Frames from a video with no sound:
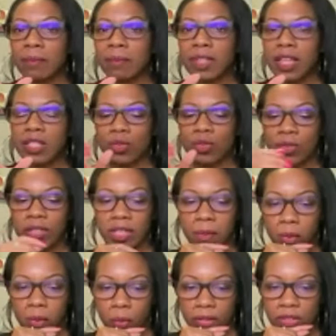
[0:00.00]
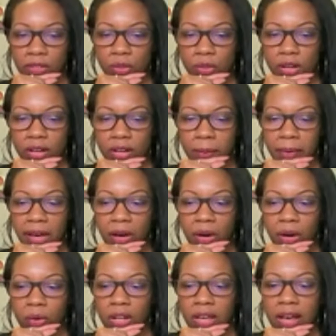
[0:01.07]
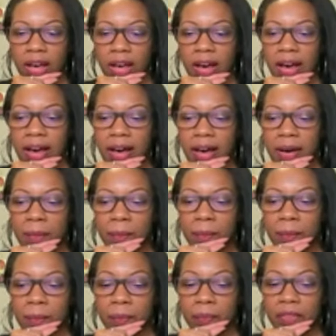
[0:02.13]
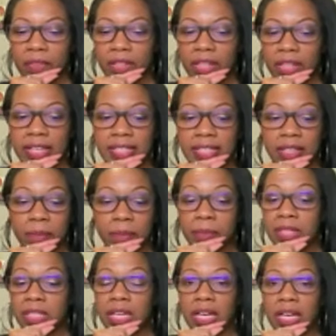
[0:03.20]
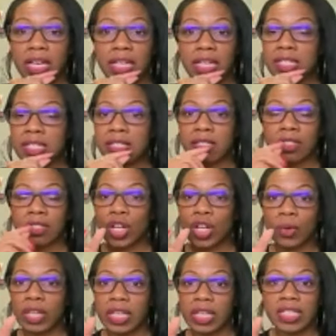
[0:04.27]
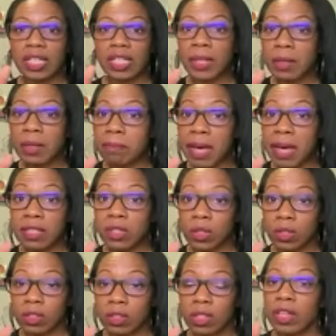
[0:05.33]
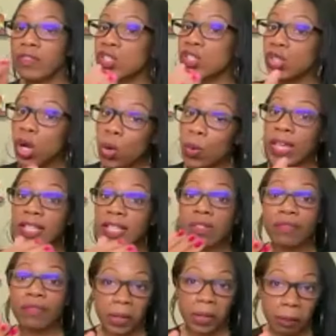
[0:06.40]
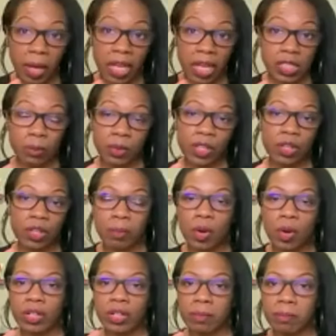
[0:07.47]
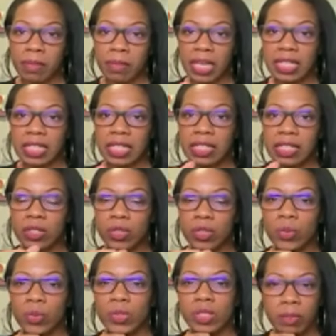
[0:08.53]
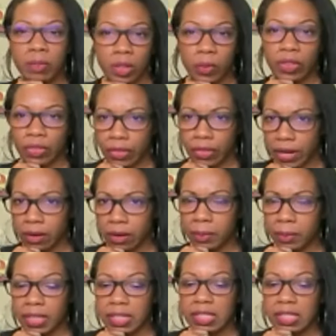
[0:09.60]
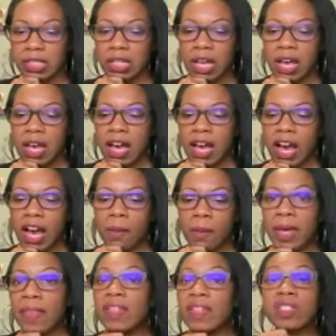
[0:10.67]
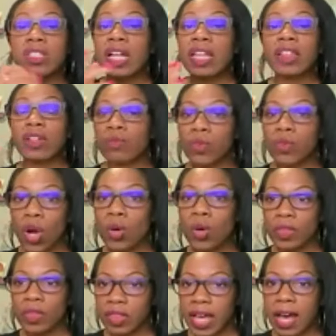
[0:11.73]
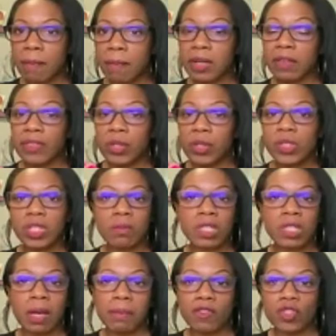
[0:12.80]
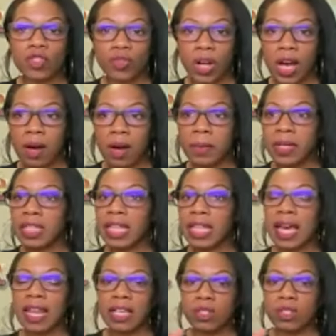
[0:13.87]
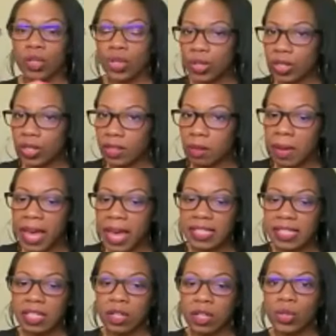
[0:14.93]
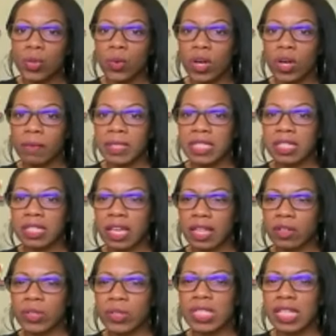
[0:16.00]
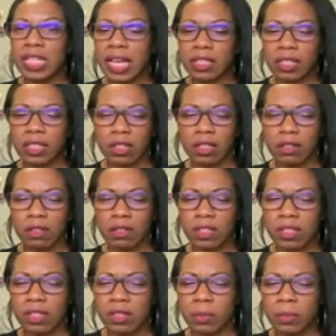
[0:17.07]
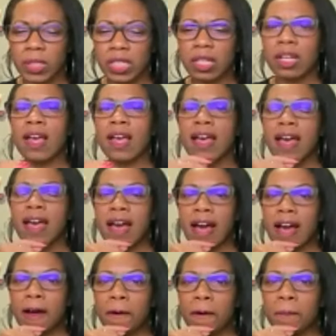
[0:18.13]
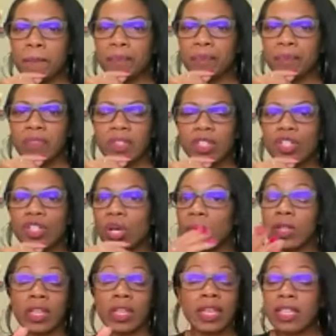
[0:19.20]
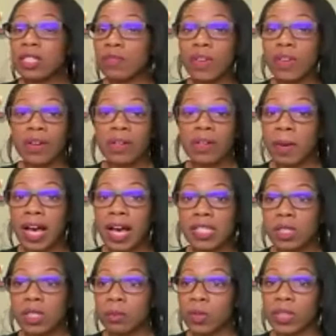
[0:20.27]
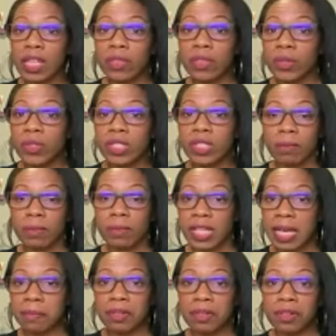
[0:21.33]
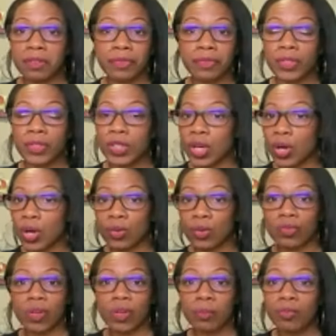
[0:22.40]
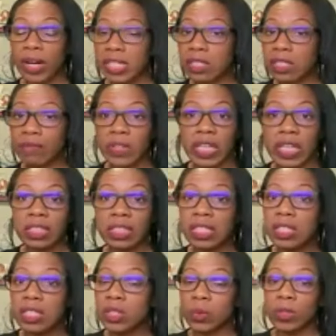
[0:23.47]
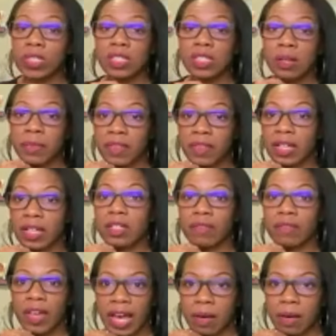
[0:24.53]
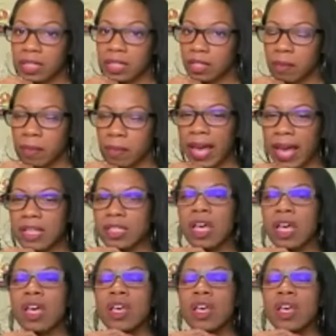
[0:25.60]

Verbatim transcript: something that's really important to talk about. Um, is it because you know something mental if so it's very possible that your partner may need to speak with a therapist um, and there's nothing wrong with that but if there's some type of trauma that has occurred in the past i know you all have been together 10 years was it um, you know it's very possible that there's some type of you know repressed feelings or something that could have happened in the past